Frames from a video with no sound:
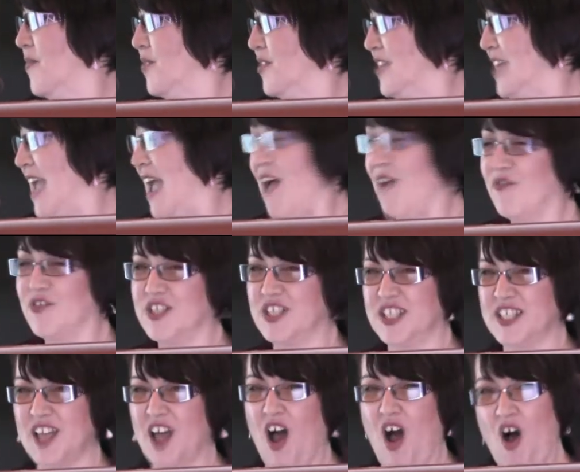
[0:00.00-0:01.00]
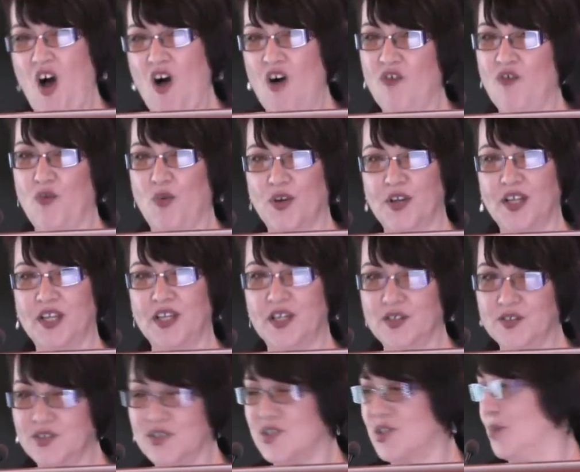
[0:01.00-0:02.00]
The average is half what it
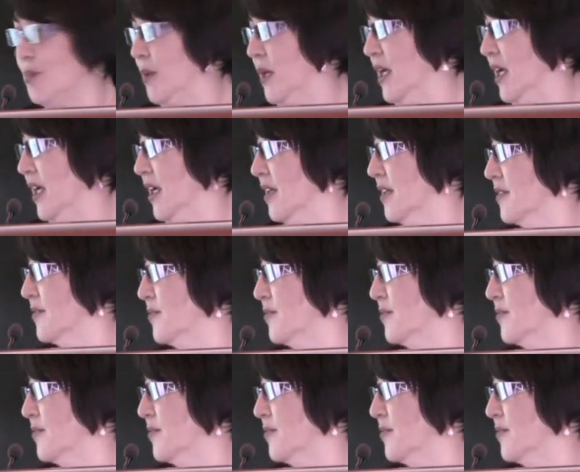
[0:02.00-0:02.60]
used to be.